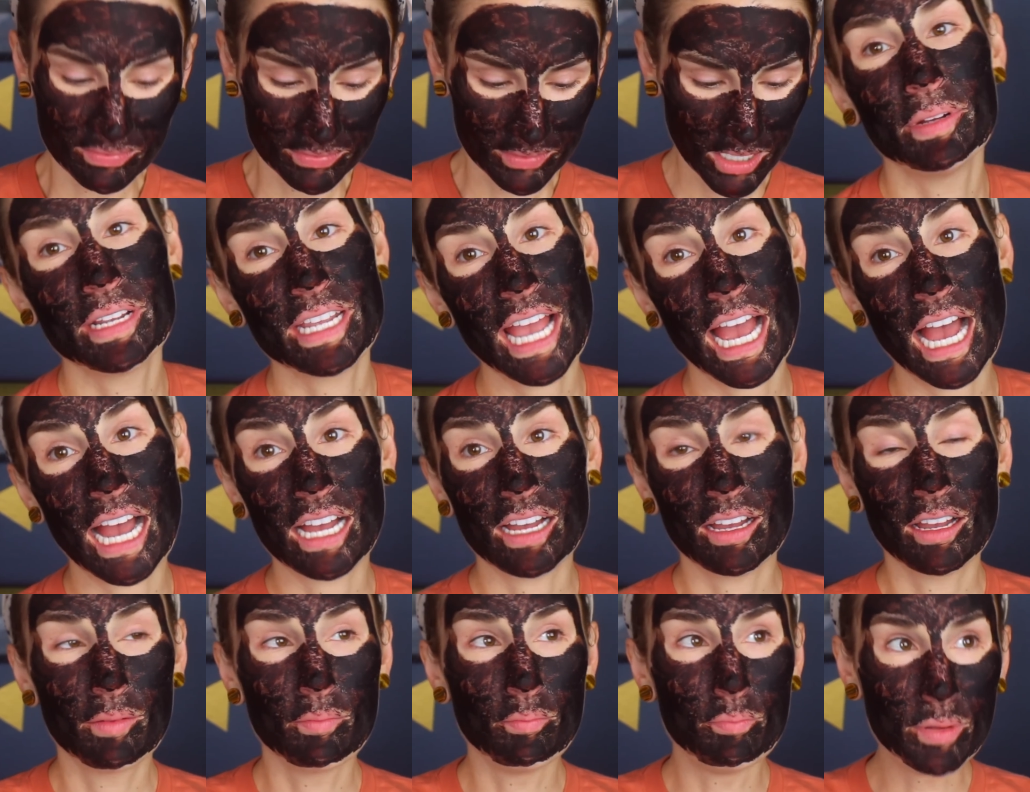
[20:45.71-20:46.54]
But yeah,
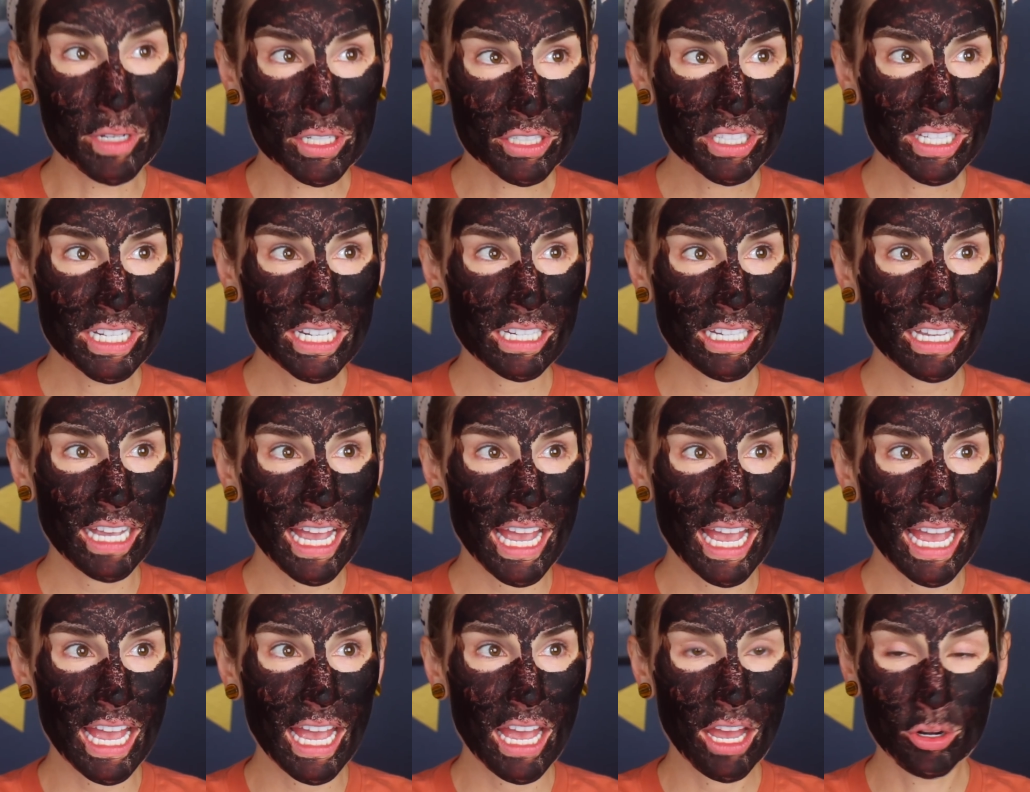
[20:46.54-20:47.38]
building
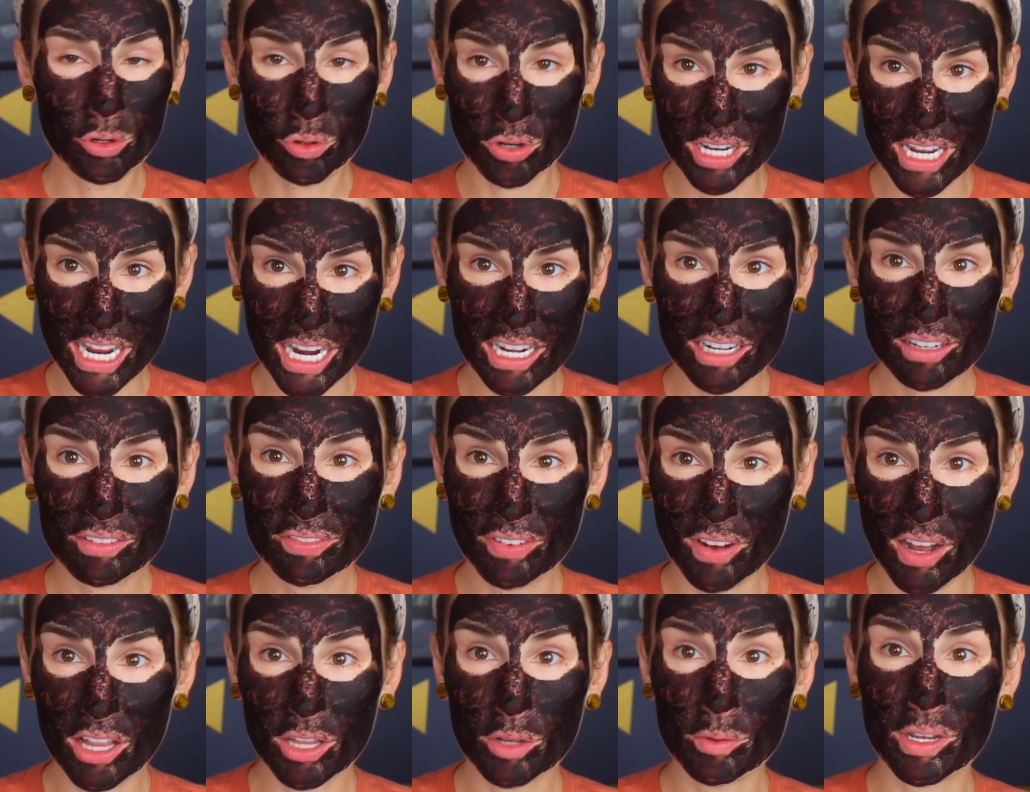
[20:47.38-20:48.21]
an organic
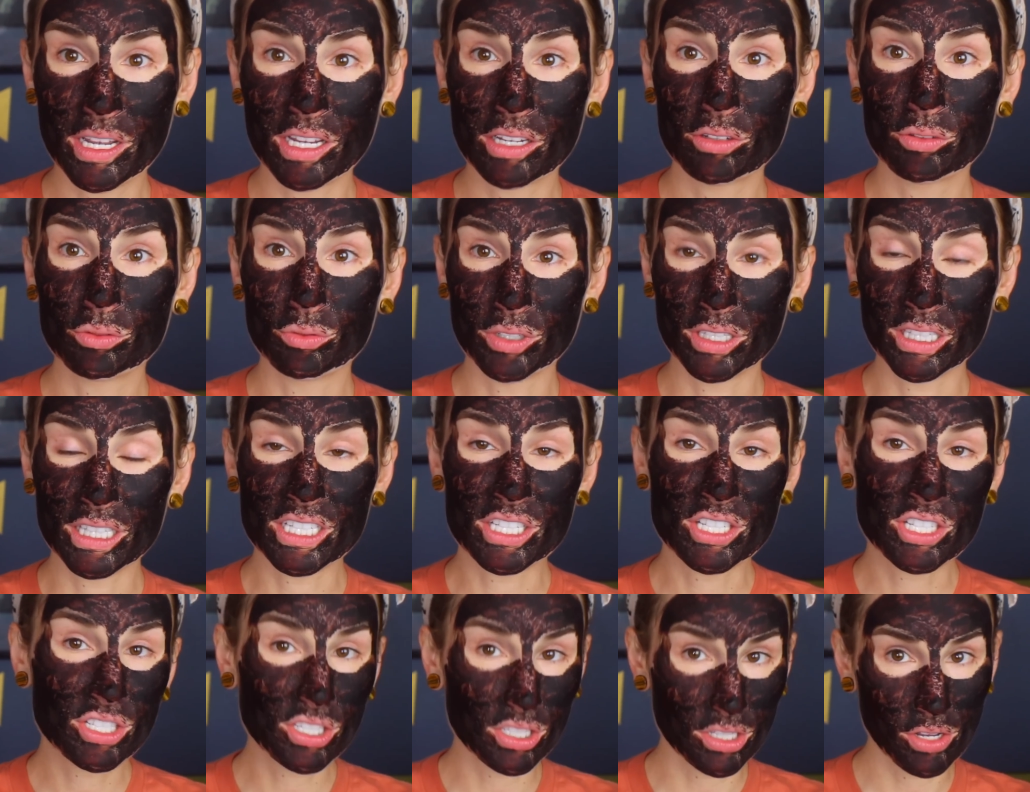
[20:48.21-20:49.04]
following really
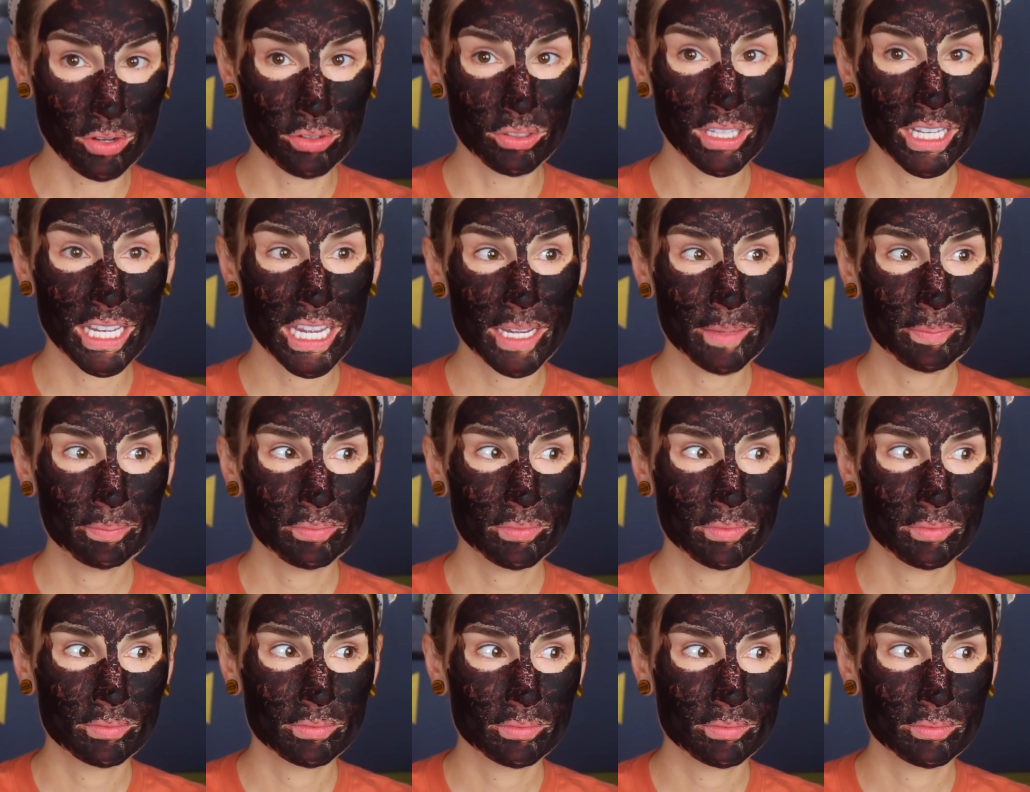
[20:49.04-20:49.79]
slowly,